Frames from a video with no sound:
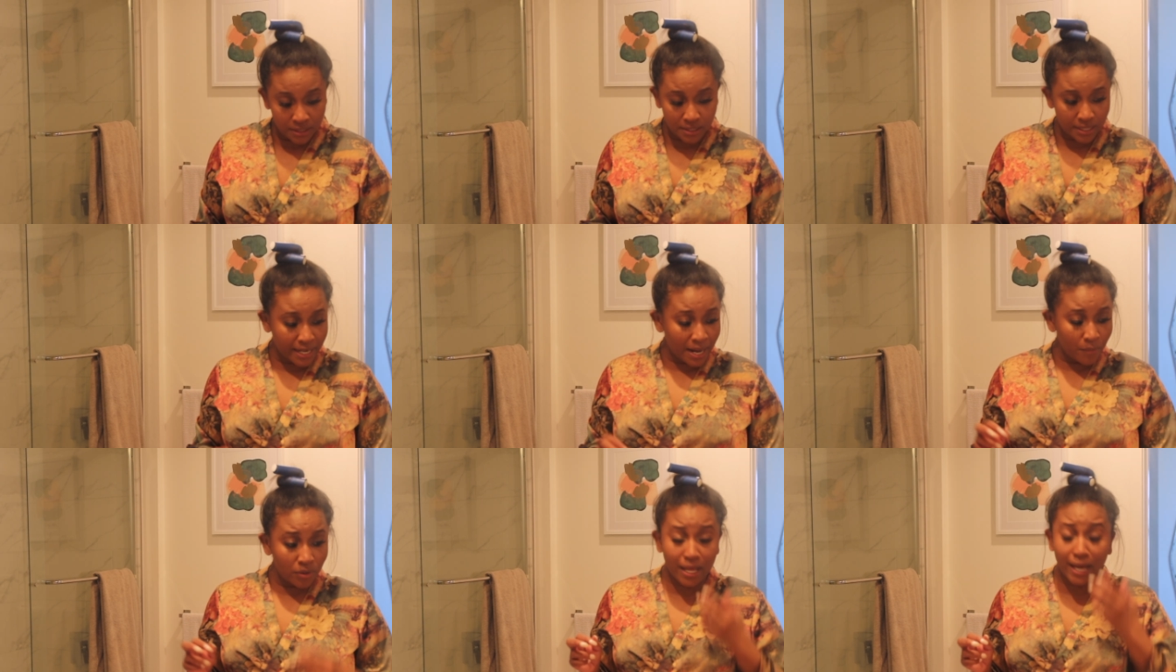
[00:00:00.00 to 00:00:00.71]
And
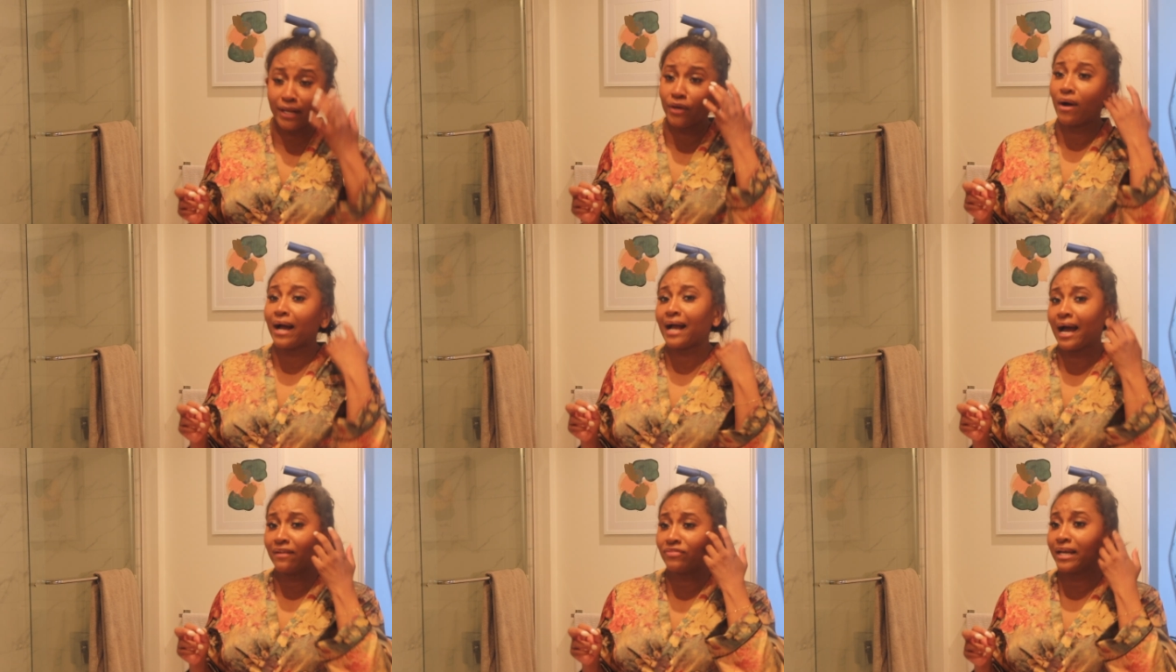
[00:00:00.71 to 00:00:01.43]
I won't lie to you, I
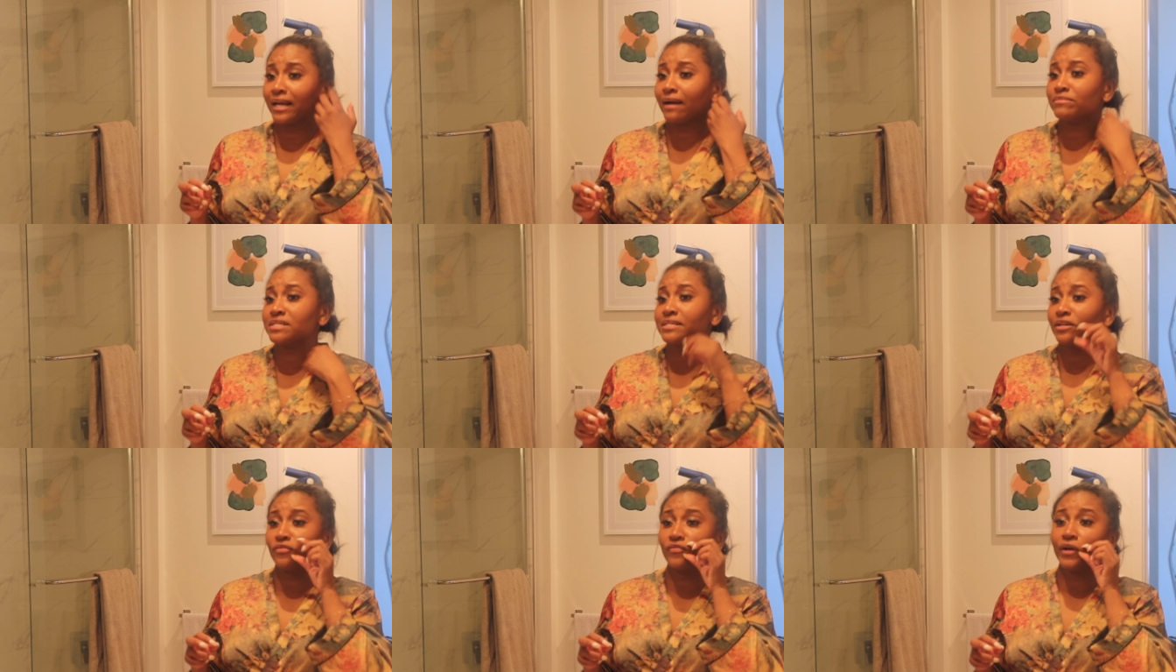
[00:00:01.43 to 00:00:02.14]
kind of think I'm
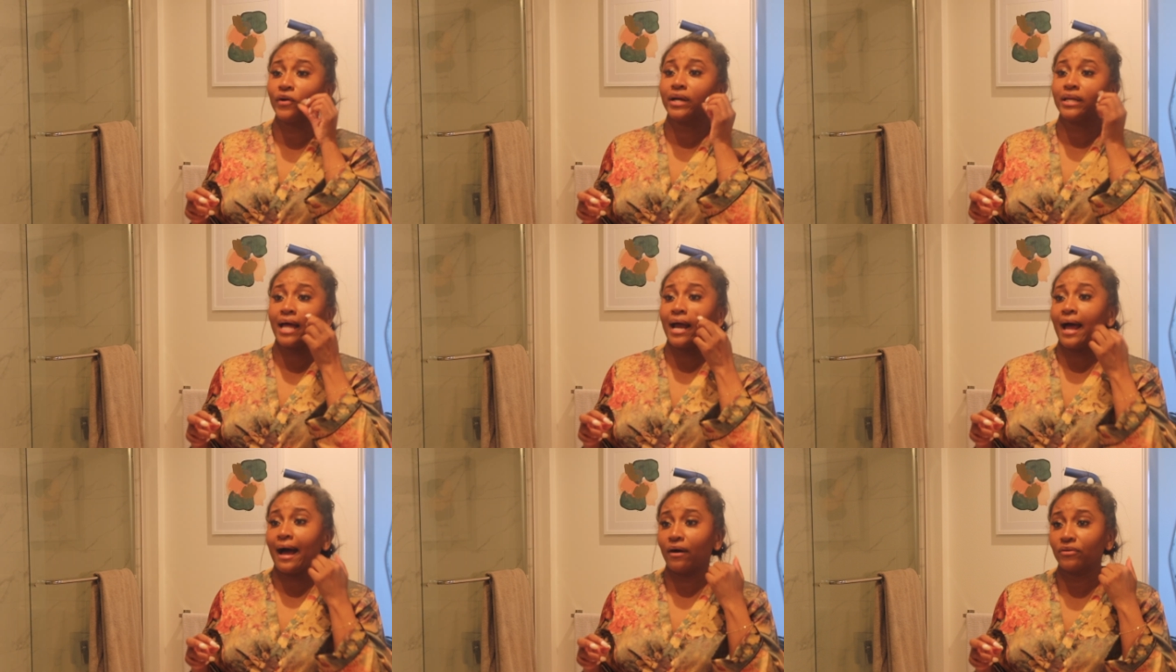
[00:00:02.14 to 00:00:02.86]
still figuring
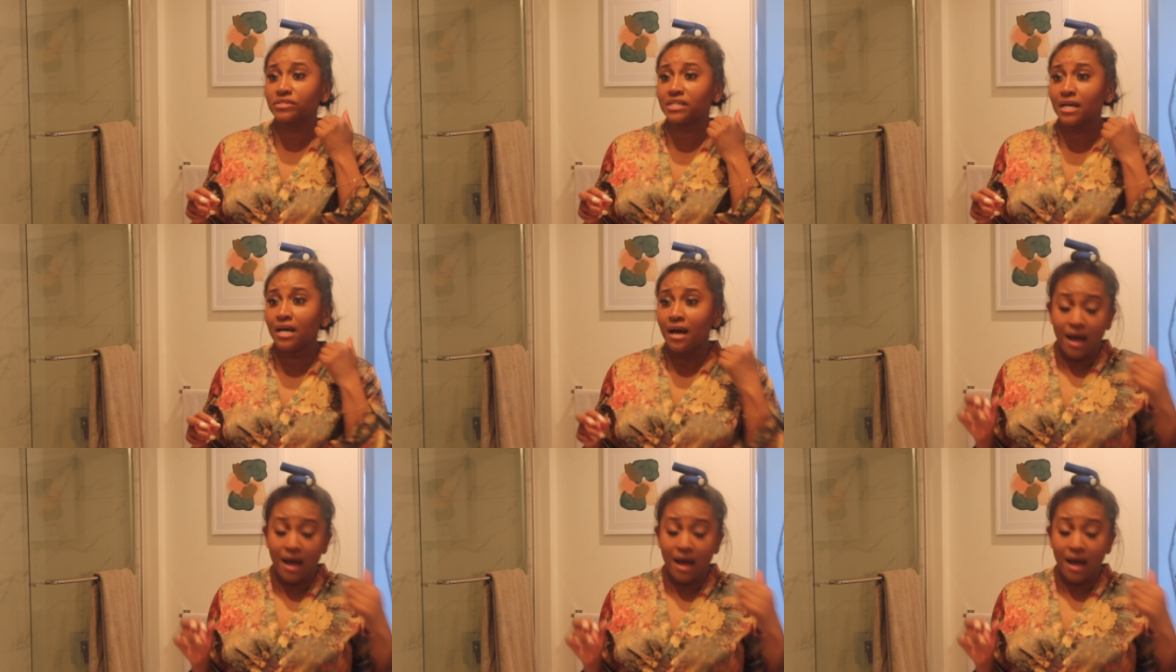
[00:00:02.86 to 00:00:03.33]
that out.